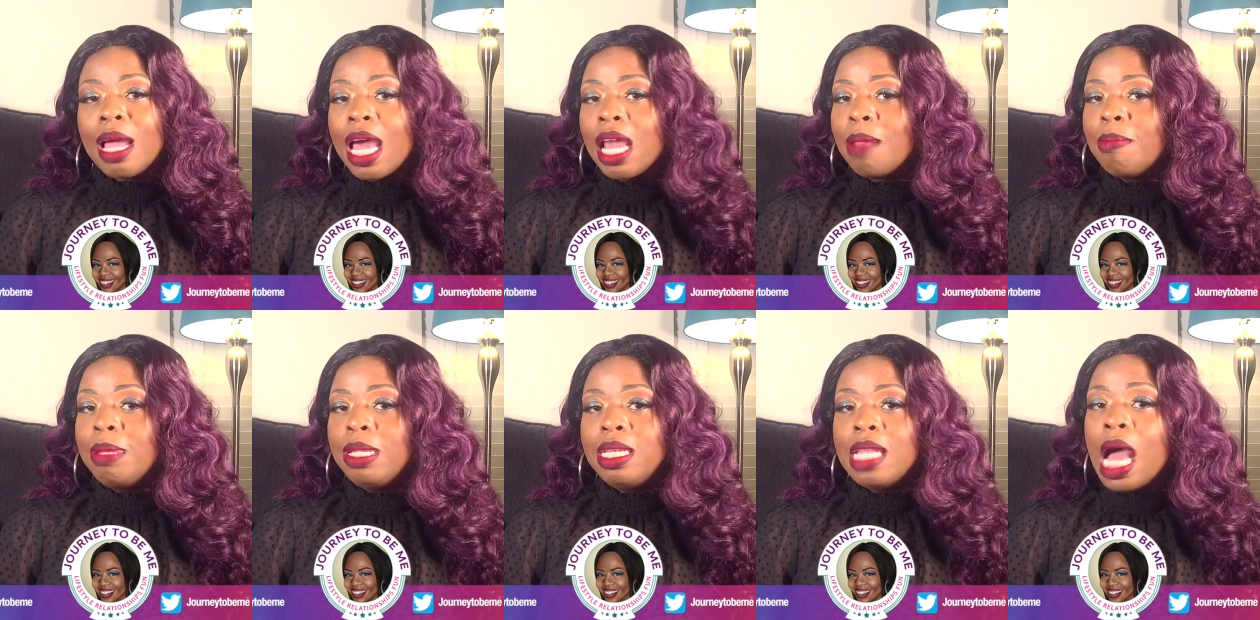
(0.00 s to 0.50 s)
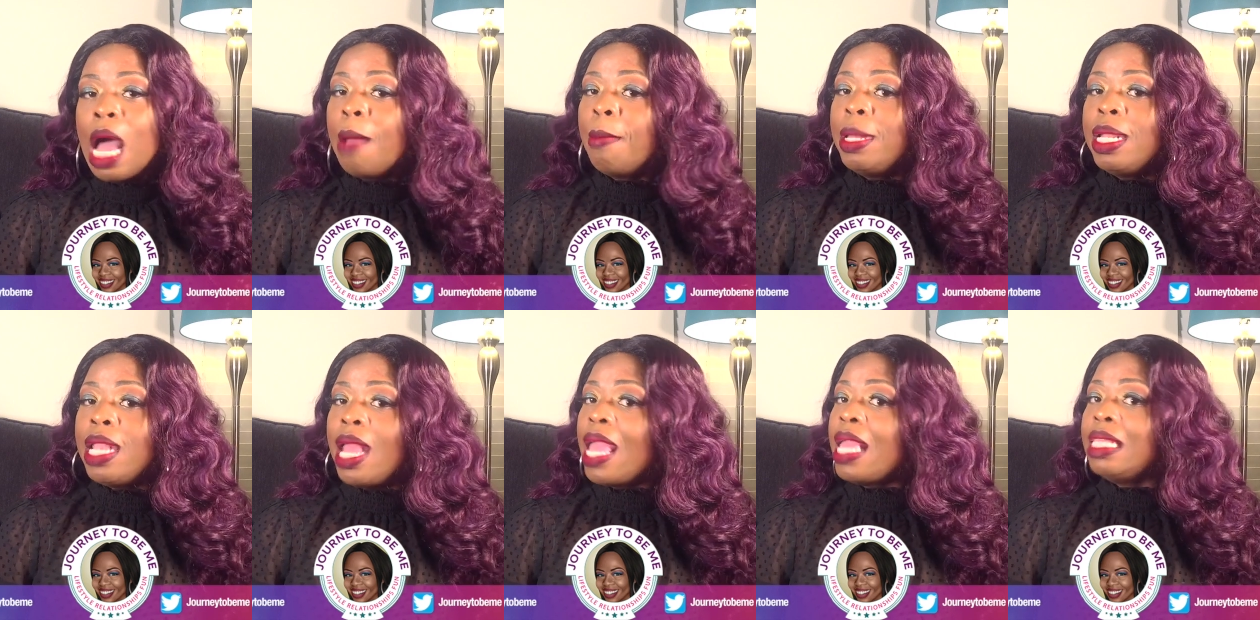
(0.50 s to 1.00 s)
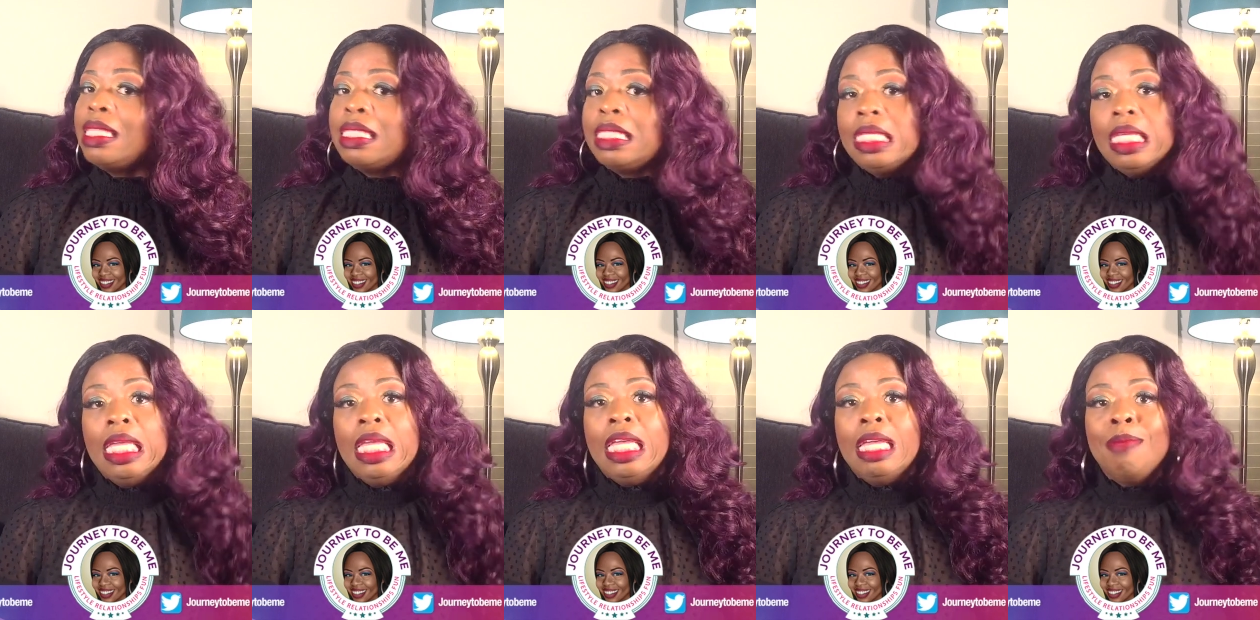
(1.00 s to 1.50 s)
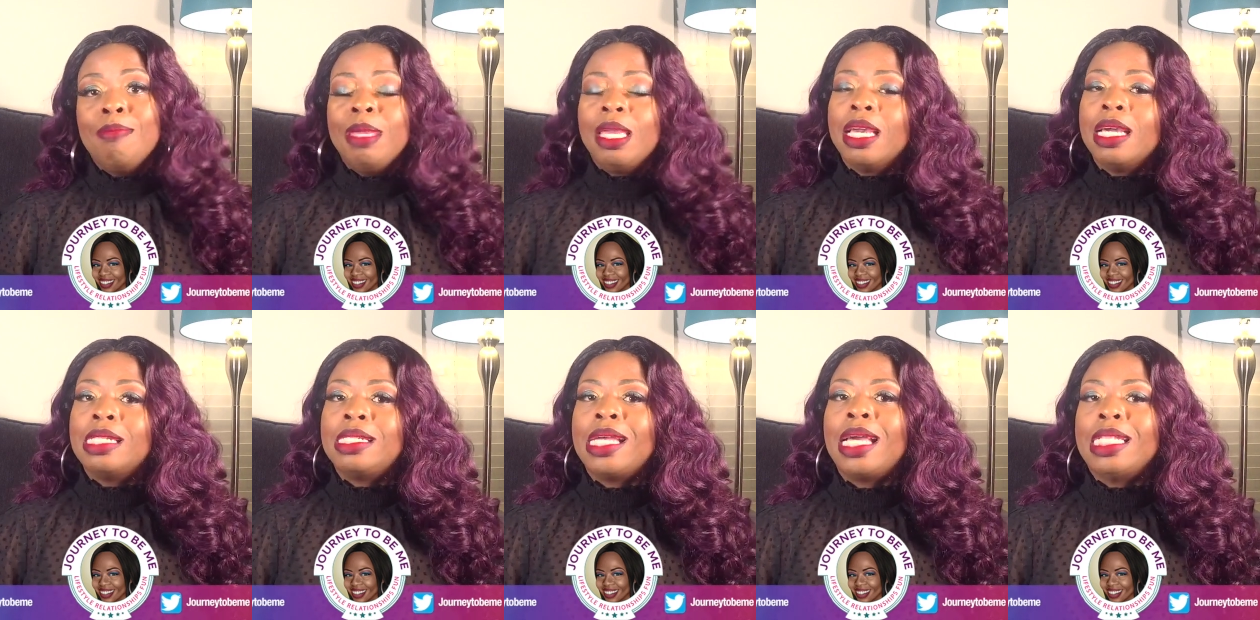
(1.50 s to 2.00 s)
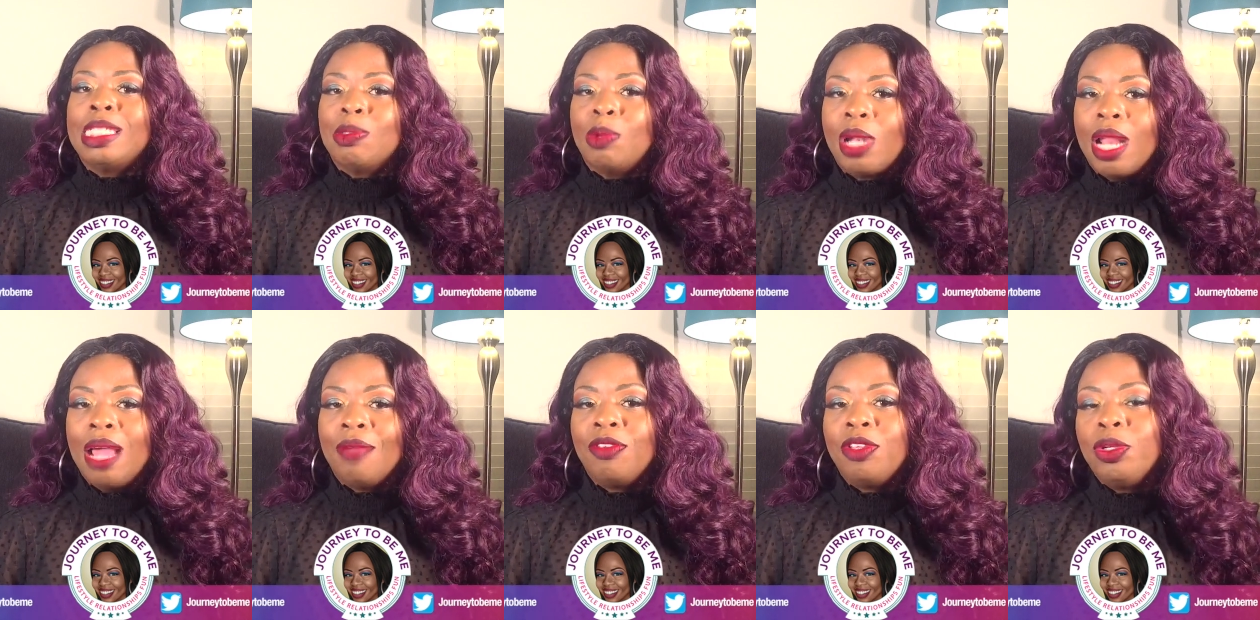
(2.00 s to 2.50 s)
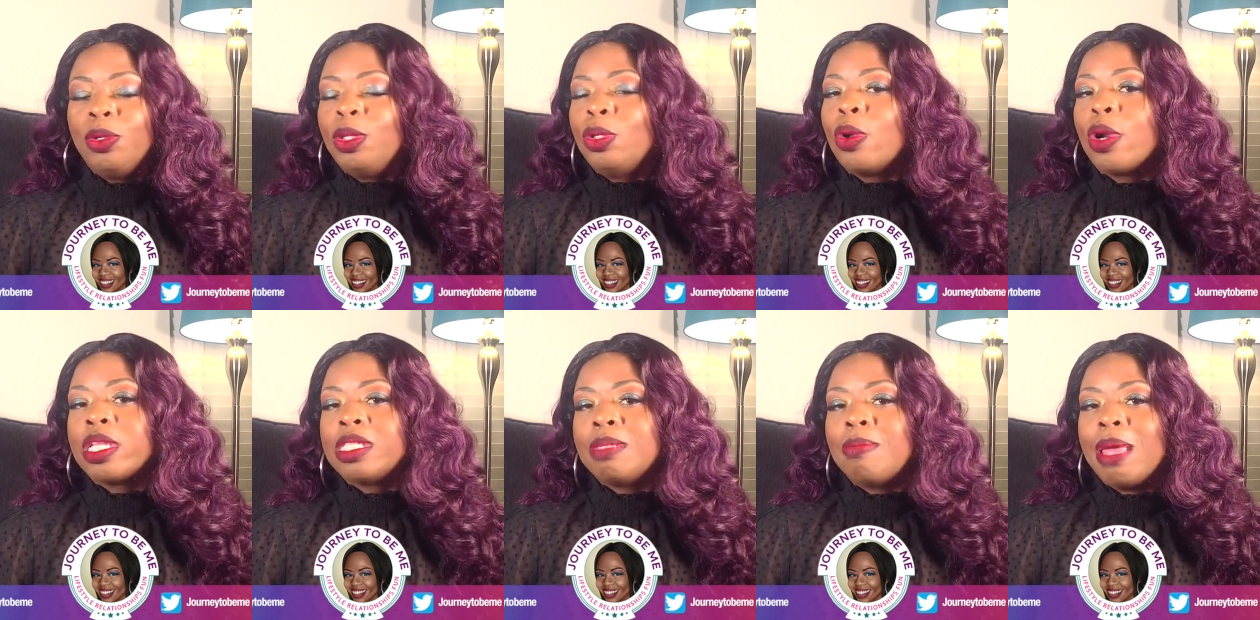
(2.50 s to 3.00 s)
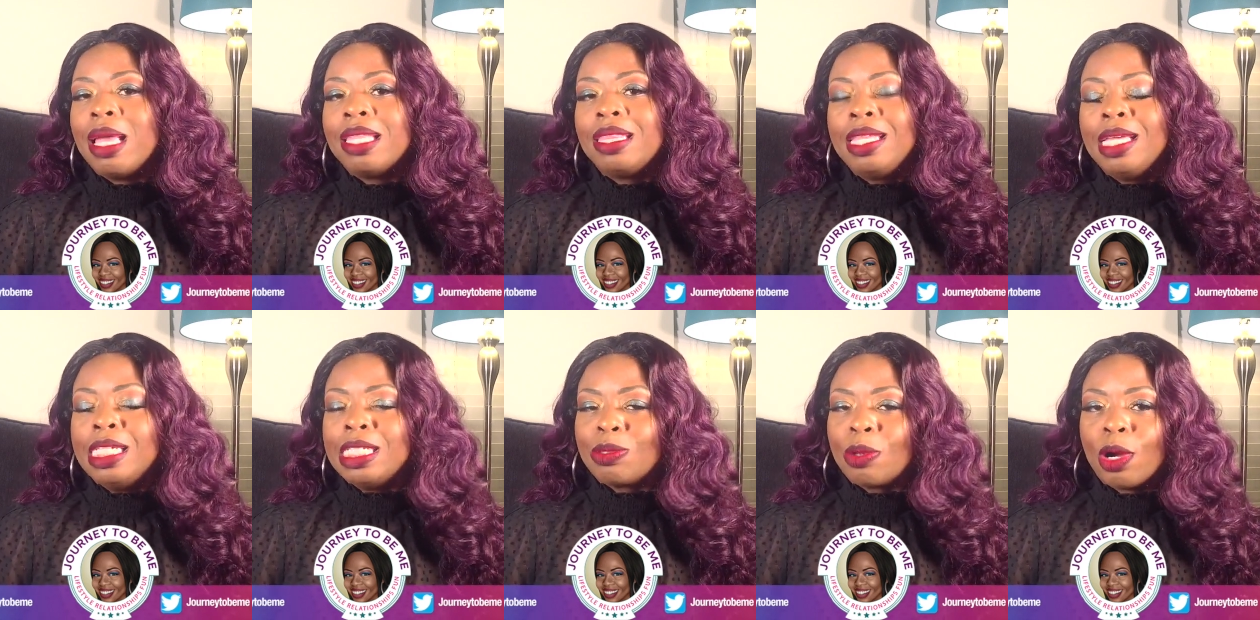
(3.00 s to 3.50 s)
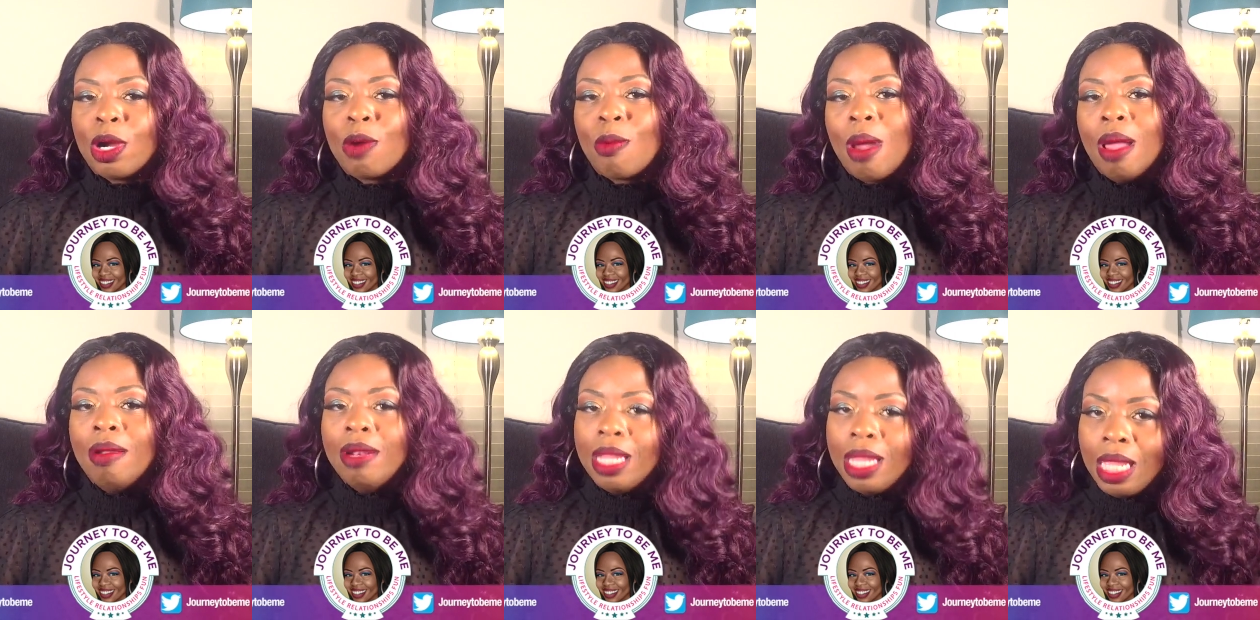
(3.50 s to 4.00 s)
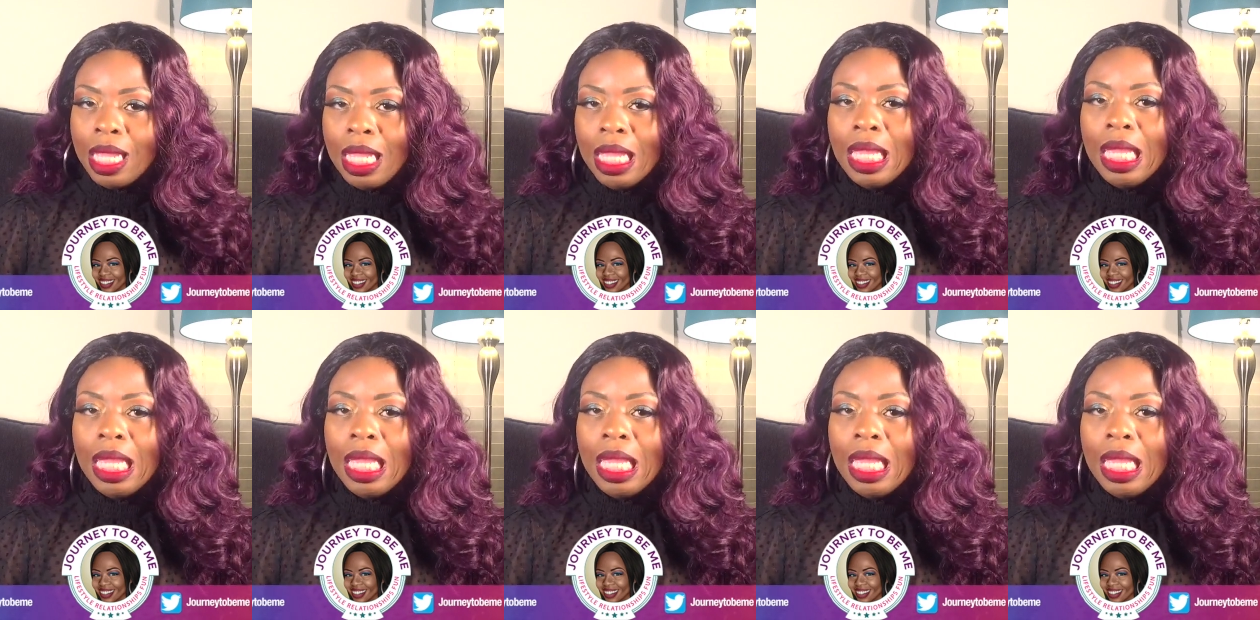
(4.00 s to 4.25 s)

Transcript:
Speaker 1: I gotta be dominating, because that's what I have to do in order to make things work around